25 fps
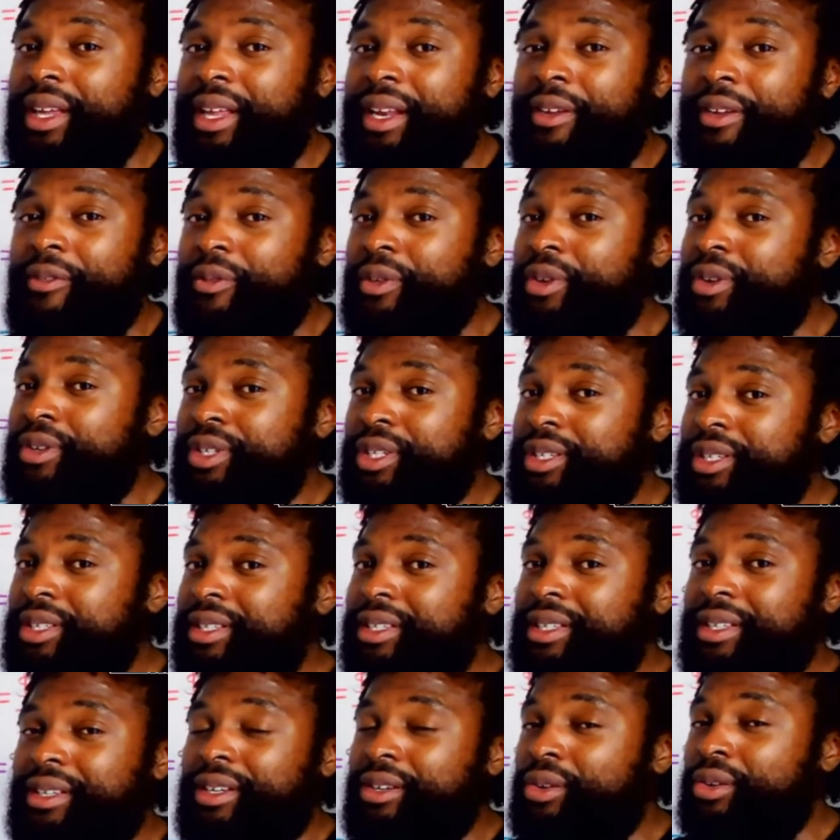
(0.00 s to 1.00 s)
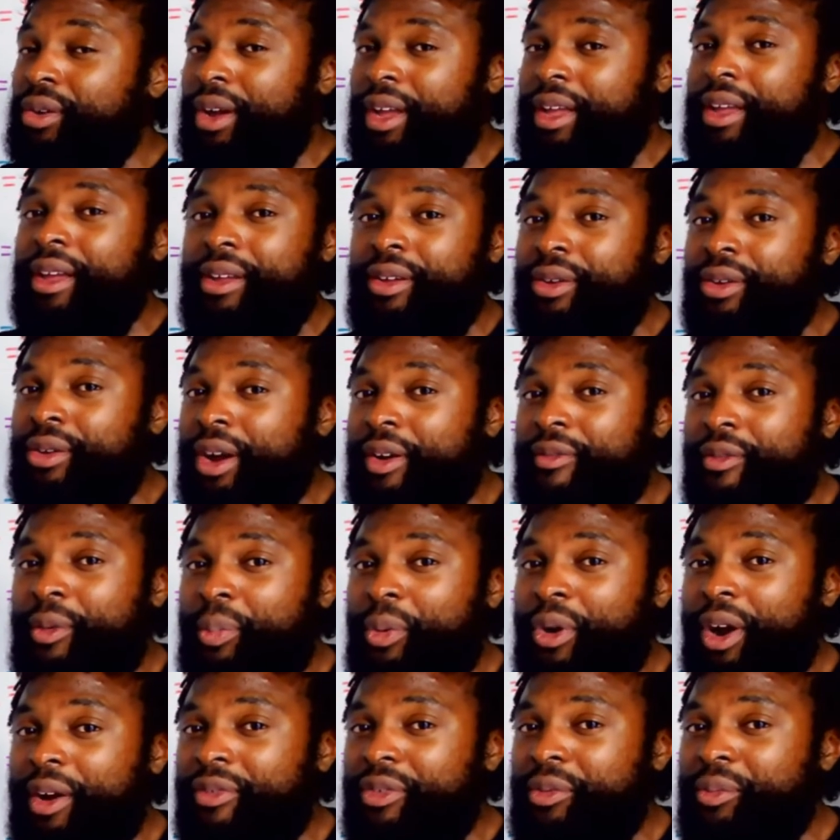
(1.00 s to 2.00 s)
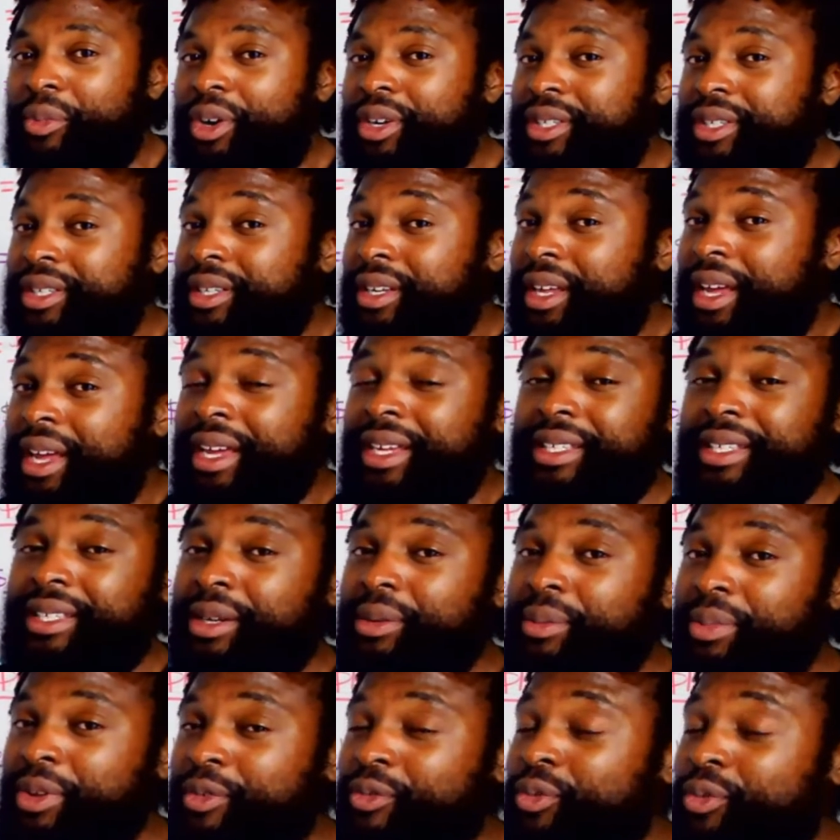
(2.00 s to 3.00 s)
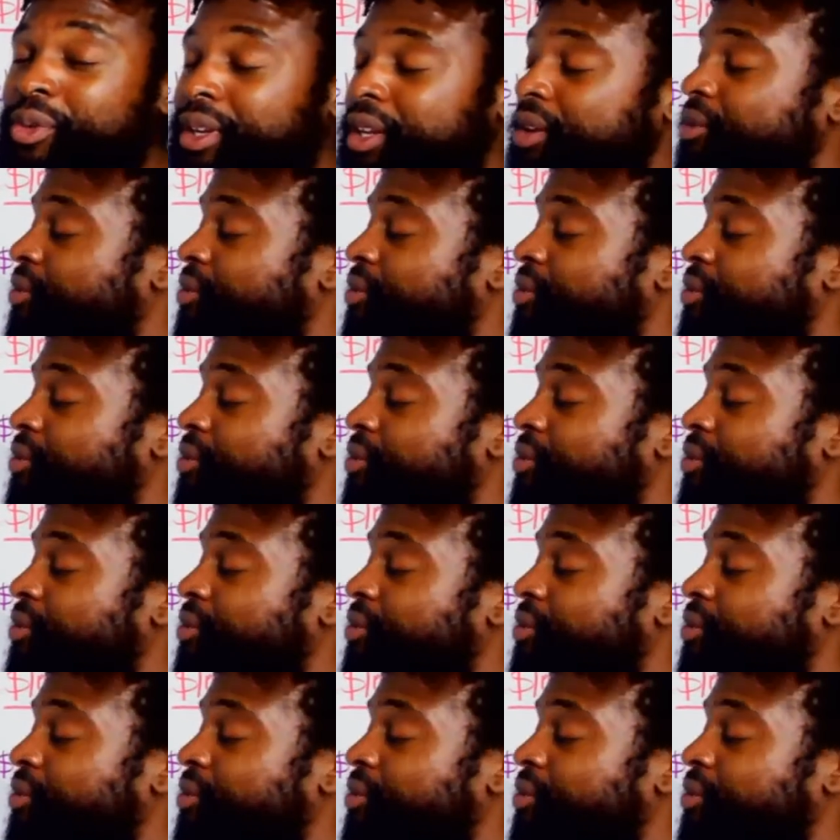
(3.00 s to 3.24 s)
And if you don't have a profit margin, it's going to be really,